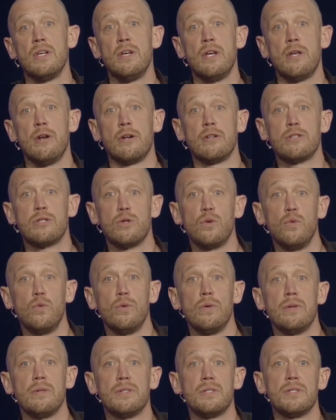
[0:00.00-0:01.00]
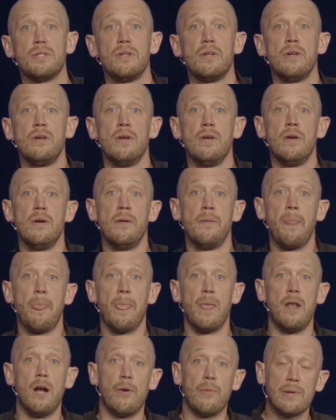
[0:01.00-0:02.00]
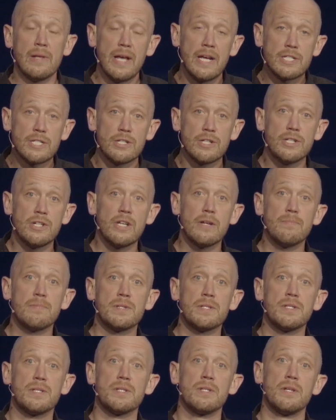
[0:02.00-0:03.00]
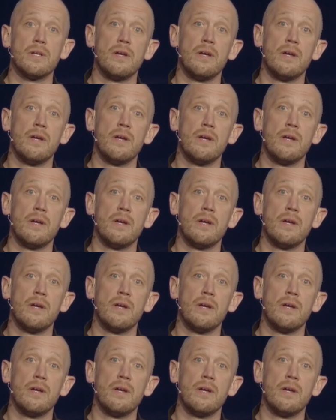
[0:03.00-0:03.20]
in our schools, in our relationships.